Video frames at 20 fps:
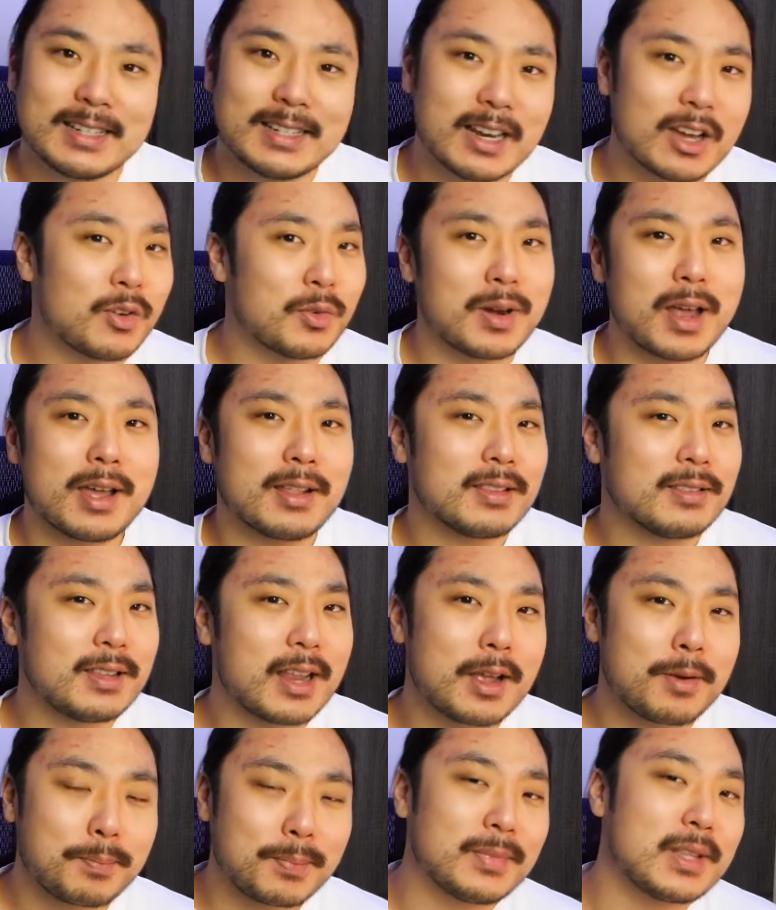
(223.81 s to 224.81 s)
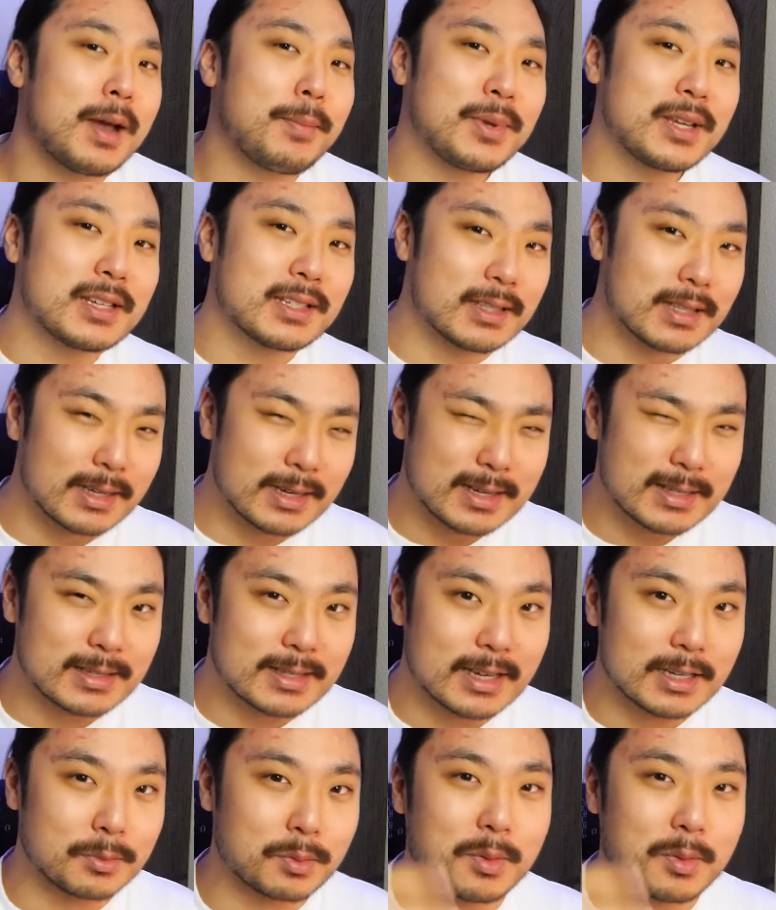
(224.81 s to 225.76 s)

No, not because of the incest,